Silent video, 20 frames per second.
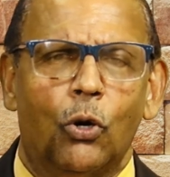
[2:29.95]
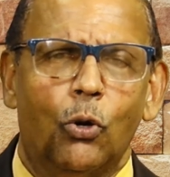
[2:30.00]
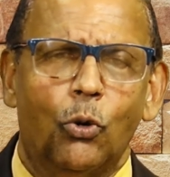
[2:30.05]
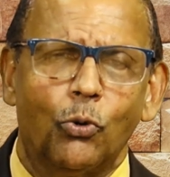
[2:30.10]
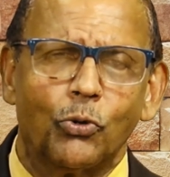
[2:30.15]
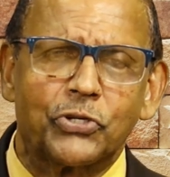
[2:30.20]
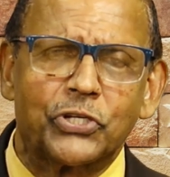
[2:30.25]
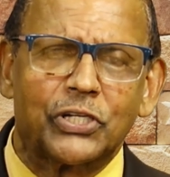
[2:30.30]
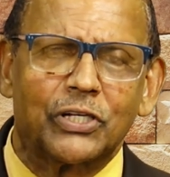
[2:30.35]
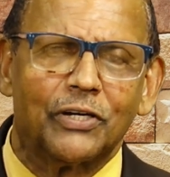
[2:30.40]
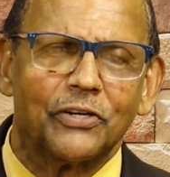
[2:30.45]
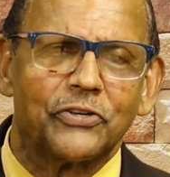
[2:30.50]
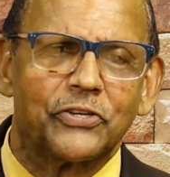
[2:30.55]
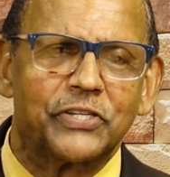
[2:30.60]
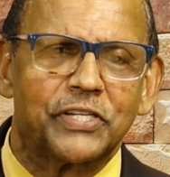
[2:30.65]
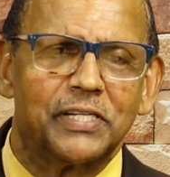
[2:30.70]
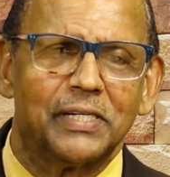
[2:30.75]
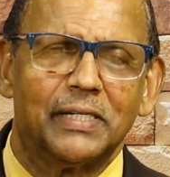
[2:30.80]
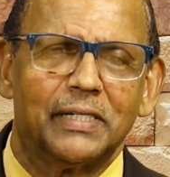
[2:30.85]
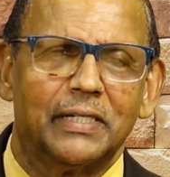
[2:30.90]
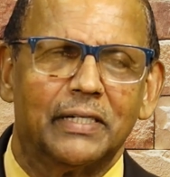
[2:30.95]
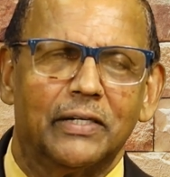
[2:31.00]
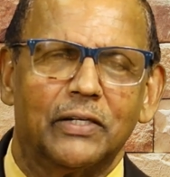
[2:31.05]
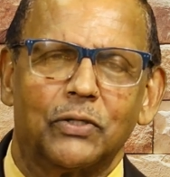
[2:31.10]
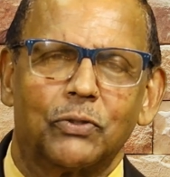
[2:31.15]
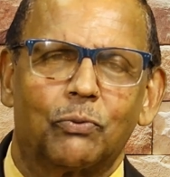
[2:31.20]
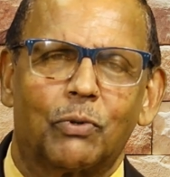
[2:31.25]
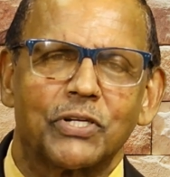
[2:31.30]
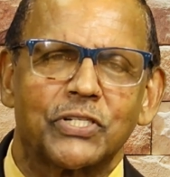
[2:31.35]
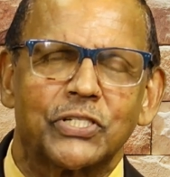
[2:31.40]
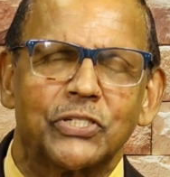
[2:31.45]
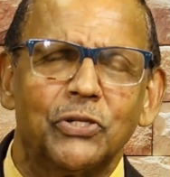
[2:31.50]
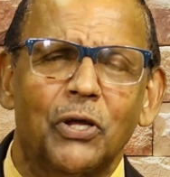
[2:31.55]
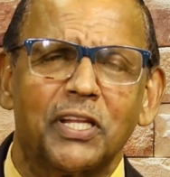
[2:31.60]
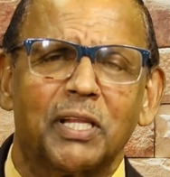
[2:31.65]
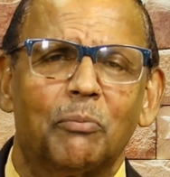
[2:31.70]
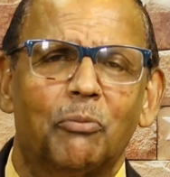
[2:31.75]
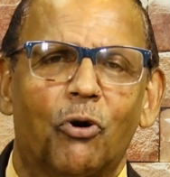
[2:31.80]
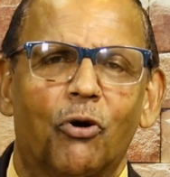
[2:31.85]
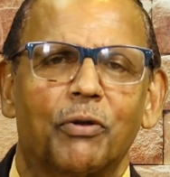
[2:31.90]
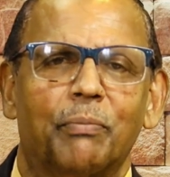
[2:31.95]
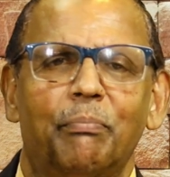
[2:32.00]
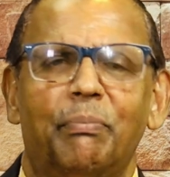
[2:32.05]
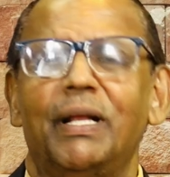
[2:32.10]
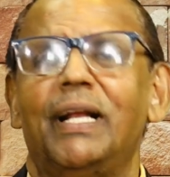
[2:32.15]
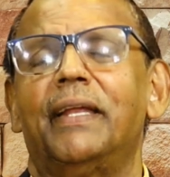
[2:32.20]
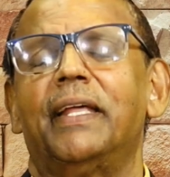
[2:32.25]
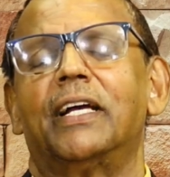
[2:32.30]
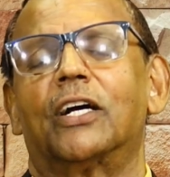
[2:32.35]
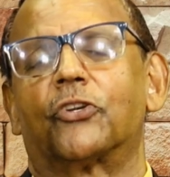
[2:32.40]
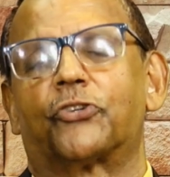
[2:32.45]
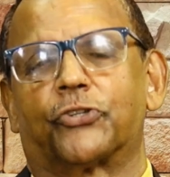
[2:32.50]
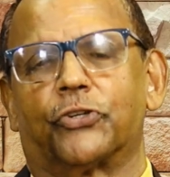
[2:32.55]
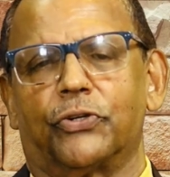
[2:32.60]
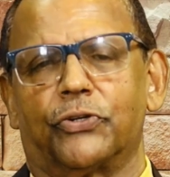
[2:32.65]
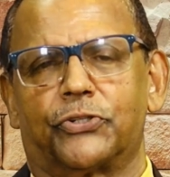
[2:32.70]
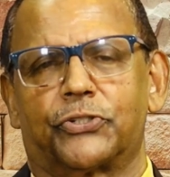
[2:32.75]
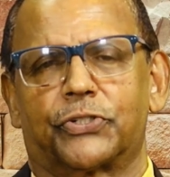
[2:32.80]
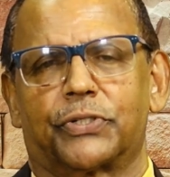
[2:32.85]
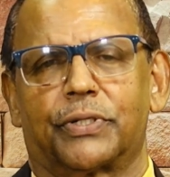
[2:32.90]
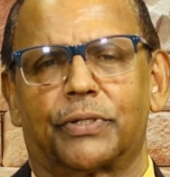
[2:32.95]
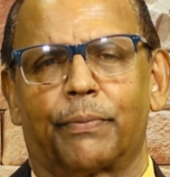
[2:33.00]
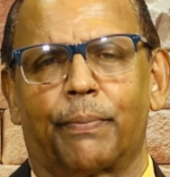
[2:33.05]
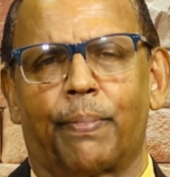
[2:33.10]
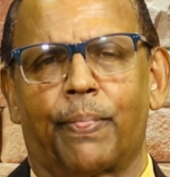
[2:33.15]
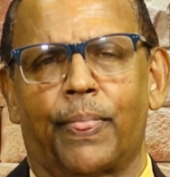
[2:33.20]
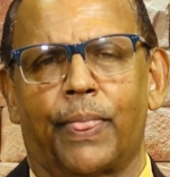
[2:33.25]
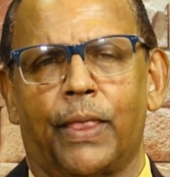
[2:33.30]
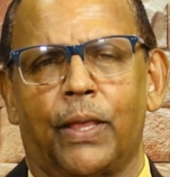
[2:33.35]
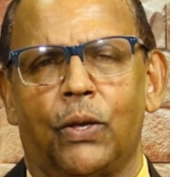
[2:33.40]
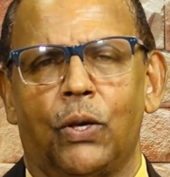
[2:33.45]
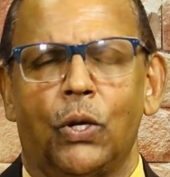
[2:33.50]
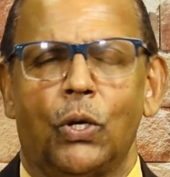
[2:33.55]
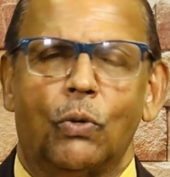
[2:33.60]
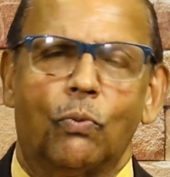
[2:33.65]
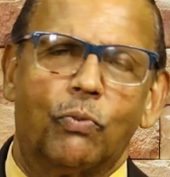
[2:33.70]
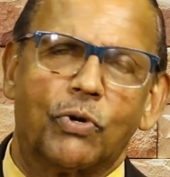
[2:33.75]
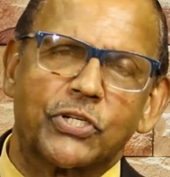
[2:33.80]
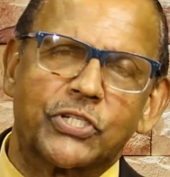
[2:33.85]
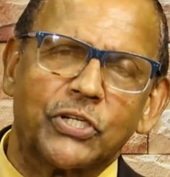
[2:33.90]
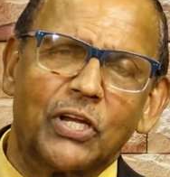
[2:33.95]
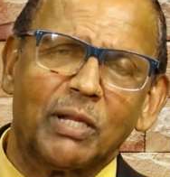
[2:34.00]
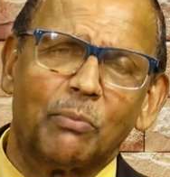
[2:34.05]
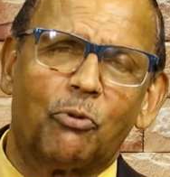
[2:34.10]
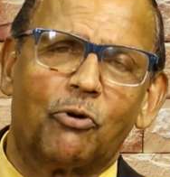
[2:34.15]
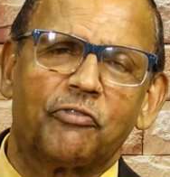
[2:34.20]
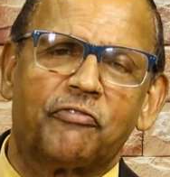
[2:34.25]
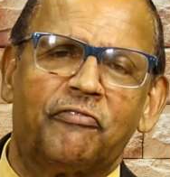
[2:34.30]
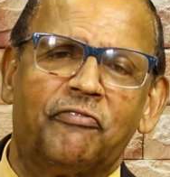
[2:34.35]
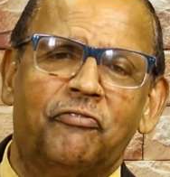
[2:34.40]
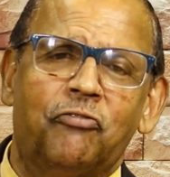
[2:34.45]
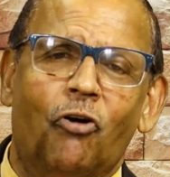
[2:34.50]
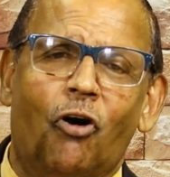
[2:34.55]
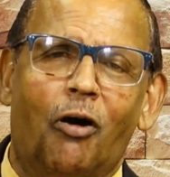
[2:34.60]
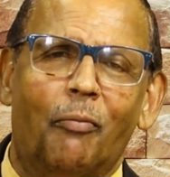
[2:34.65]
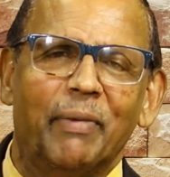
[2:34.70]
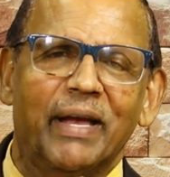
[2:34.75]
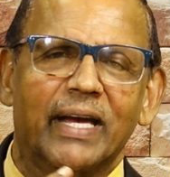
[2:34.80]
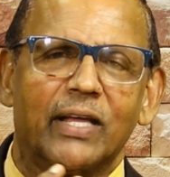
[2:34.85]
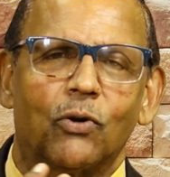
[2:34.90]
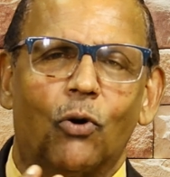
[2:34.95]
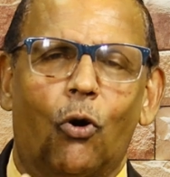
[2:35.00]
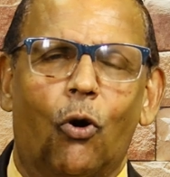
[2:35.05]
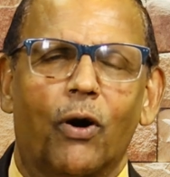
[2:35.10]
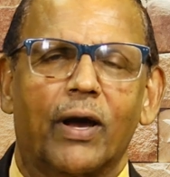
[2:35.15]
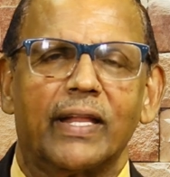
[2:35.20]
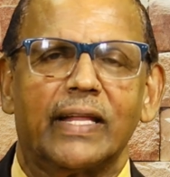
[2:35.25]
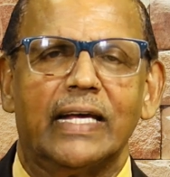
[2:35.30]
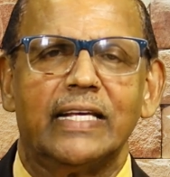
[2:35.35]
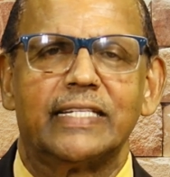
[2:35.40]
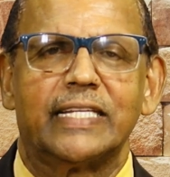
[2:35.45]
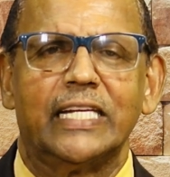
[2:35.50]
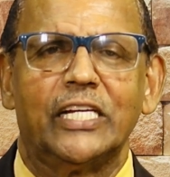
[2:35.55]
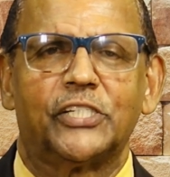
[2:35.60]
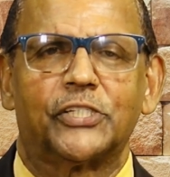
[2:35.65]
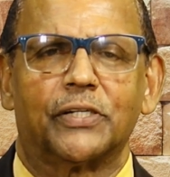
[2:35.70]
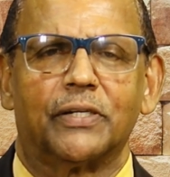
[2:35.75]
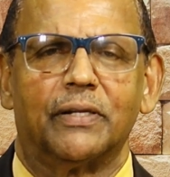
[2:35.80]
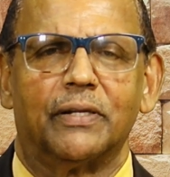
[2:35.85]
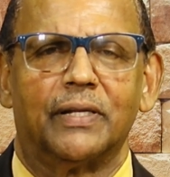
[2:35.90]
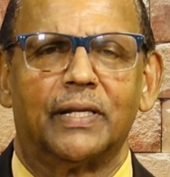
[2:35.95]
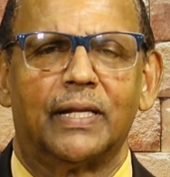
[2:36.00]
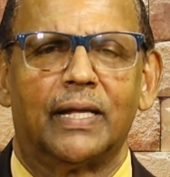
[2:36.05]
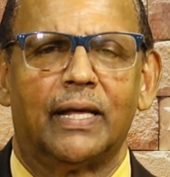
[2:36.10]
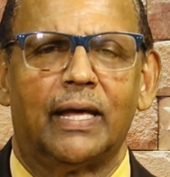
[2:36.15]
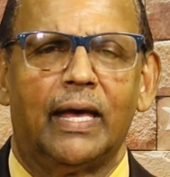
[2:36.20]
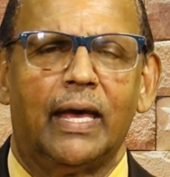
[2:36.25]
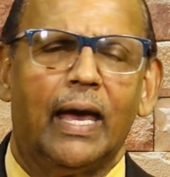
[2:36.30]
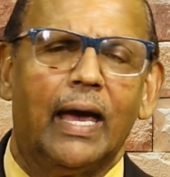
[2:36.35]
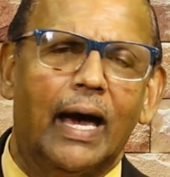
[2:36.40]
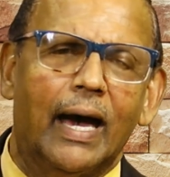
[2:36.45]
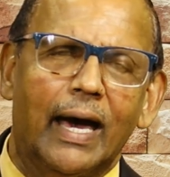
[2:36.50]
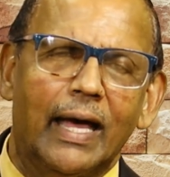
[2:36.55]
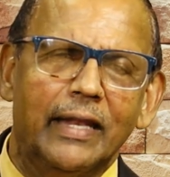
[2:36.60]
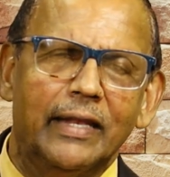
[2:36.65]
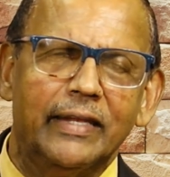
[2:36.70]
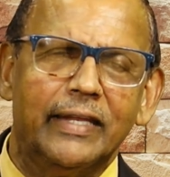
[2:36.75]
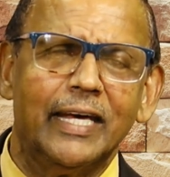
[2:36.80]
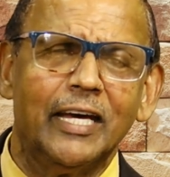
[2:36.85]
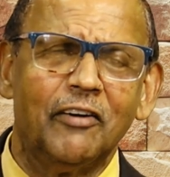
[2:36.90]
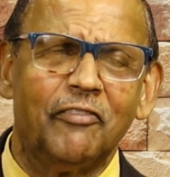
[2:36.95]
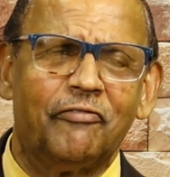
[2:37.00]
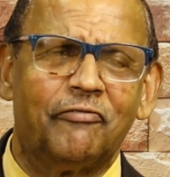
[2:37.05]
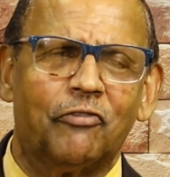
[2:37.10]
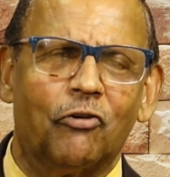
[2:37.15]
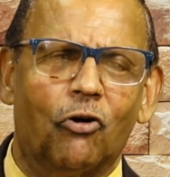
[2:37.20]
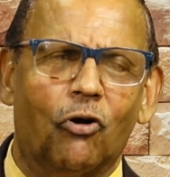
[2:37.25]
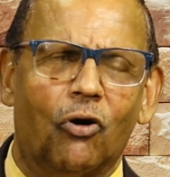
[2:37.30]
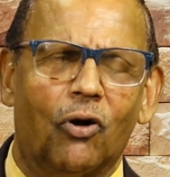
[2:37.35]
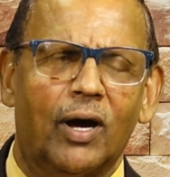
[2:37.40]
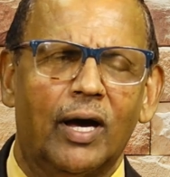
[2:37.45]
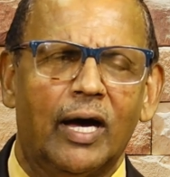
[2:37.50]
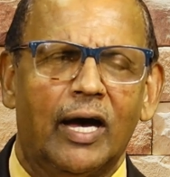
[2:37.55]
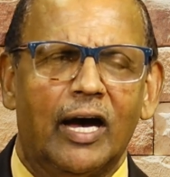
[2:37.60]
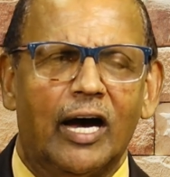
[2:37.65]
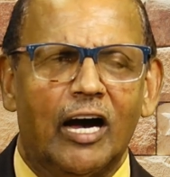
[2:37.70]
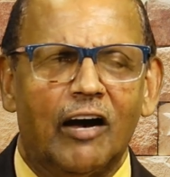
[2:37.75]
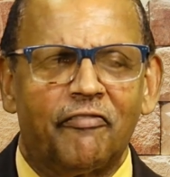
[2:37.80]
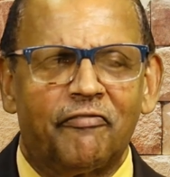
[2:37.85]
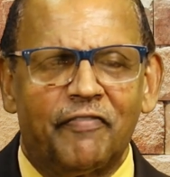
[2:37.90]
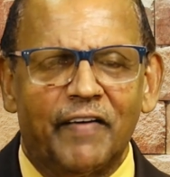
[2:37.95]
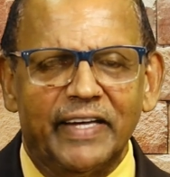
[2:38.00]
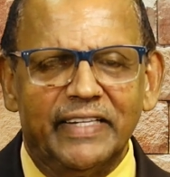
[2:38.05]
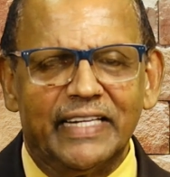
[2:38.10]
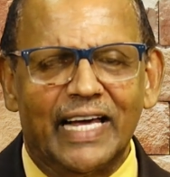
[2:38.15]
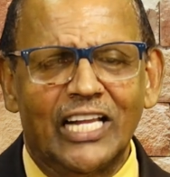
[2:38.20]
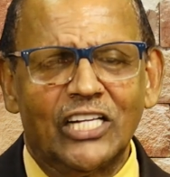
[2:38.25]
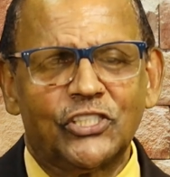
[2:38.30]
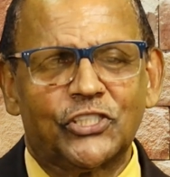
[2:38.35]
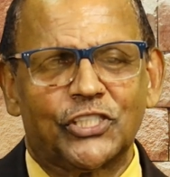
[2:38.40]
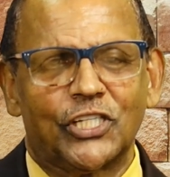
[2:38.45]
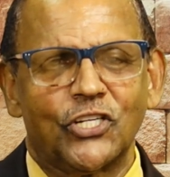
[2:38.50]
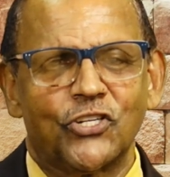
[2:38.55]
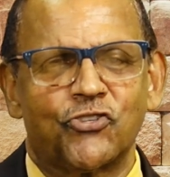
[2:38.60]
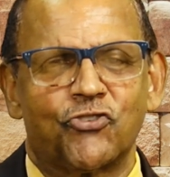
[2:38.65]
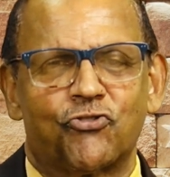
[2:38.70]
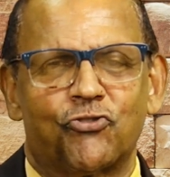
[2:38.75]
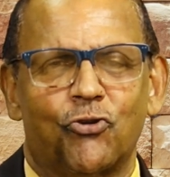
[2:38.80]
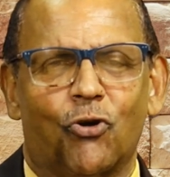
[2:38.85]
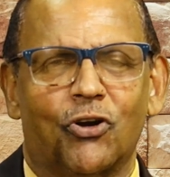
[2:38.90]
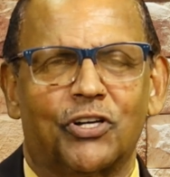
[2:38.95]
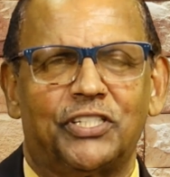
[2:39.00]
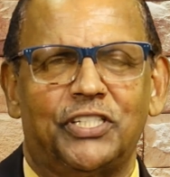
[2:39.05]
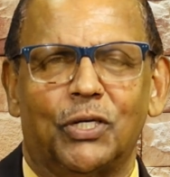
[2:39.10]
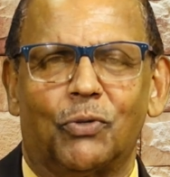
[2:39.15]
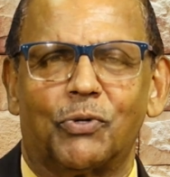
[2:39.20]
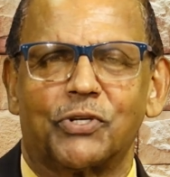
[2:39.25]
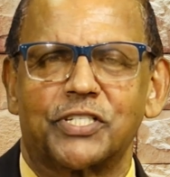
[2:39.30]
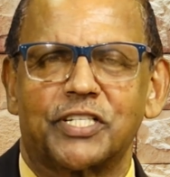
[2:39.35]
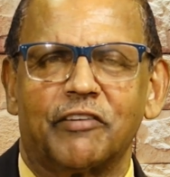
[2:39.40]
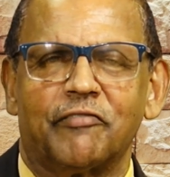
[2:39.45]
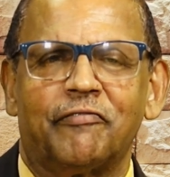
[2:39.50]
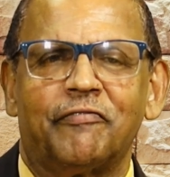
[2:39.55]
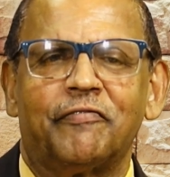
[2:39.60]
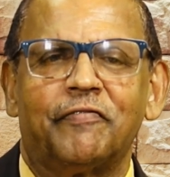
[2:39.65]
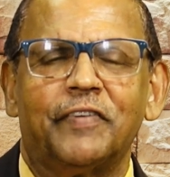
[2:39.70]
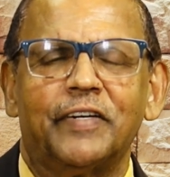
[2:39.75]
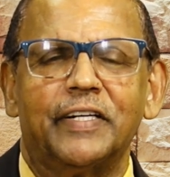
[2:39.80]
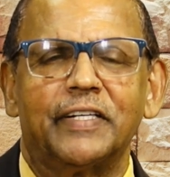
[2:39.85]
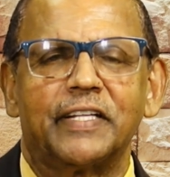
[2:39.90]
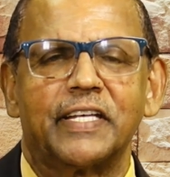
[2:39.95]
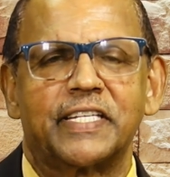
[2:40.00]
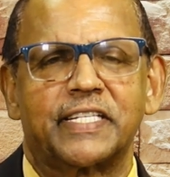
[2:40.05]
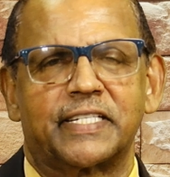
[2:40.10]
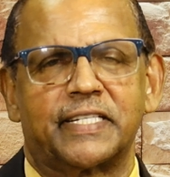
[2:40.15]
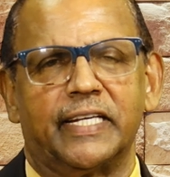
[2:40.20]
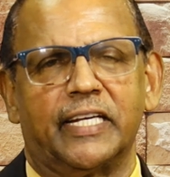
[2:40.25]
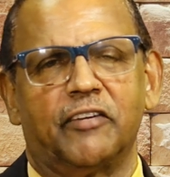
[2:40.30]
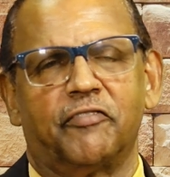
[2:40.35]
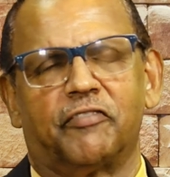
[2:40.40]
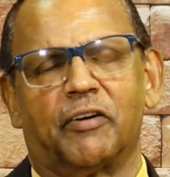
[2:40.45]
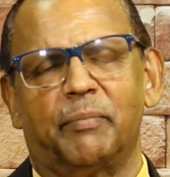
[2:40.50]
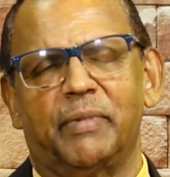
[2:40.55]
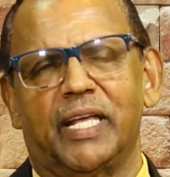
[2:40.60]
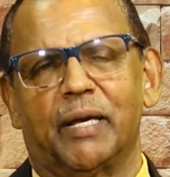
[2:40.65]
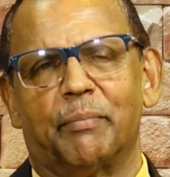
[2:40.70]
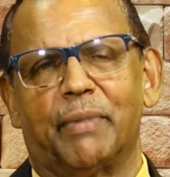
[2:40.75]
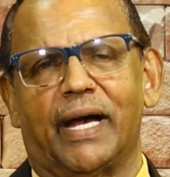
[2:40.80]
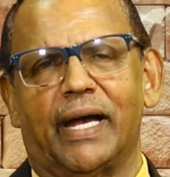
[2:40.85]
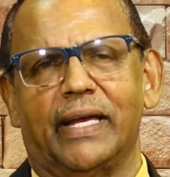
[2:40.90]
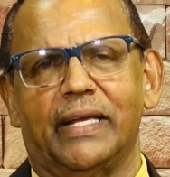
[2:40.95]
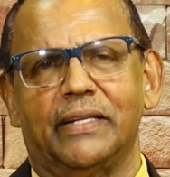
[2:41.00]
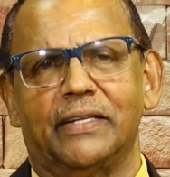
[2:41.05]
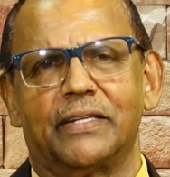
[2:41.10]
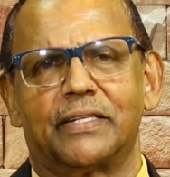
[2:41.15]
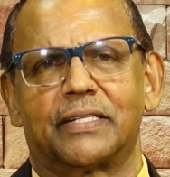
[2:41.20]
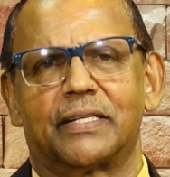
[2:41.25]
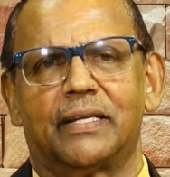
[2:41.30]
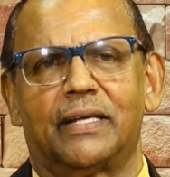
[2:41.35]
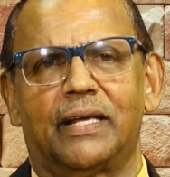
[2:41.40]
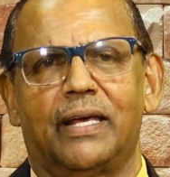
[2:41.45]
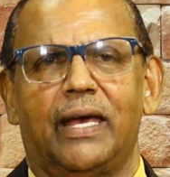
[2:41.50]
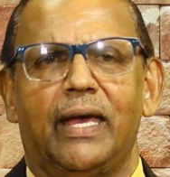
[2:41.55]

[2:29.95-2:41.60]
whose concern was not about building a church, was not about forming an organization, and therefore a financial structure was the furthest thing from their minds.